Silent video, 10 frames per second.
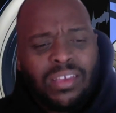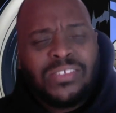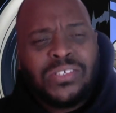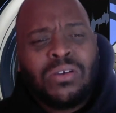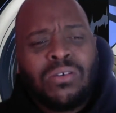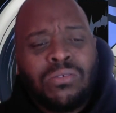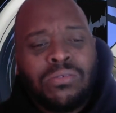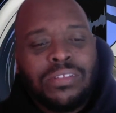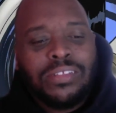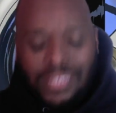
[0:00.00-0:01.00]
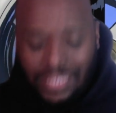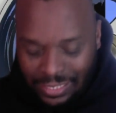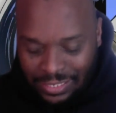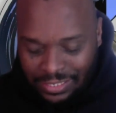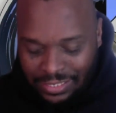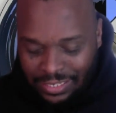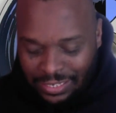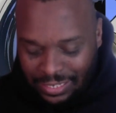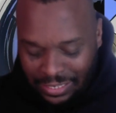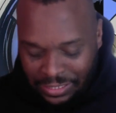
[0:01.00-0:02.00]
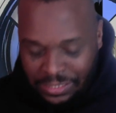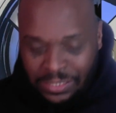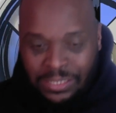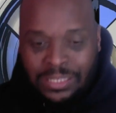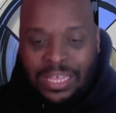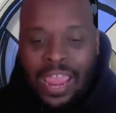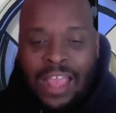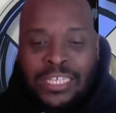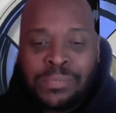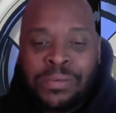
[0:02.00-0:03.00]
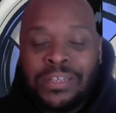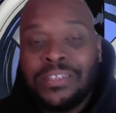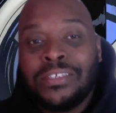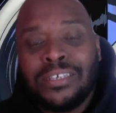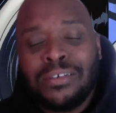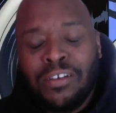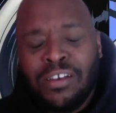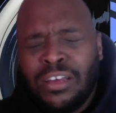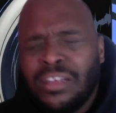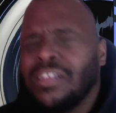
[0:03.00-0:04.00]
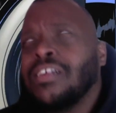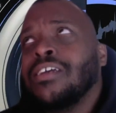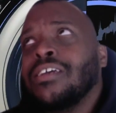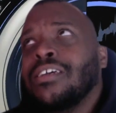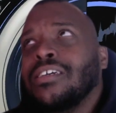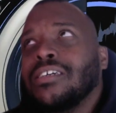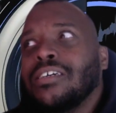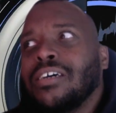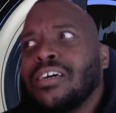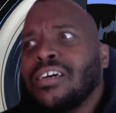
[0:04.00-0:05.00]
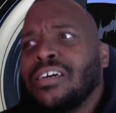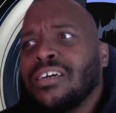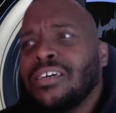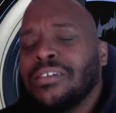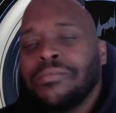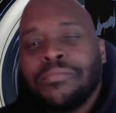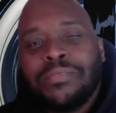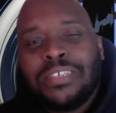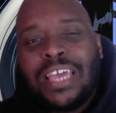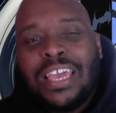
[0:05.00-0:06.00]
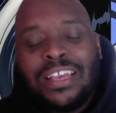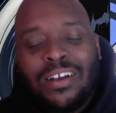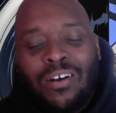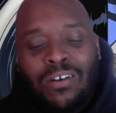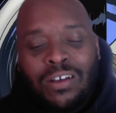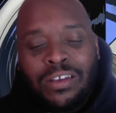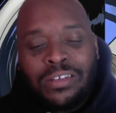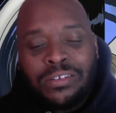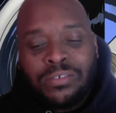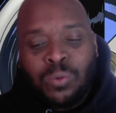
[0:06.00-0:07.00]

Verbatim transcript: so this is the X Men's uh take on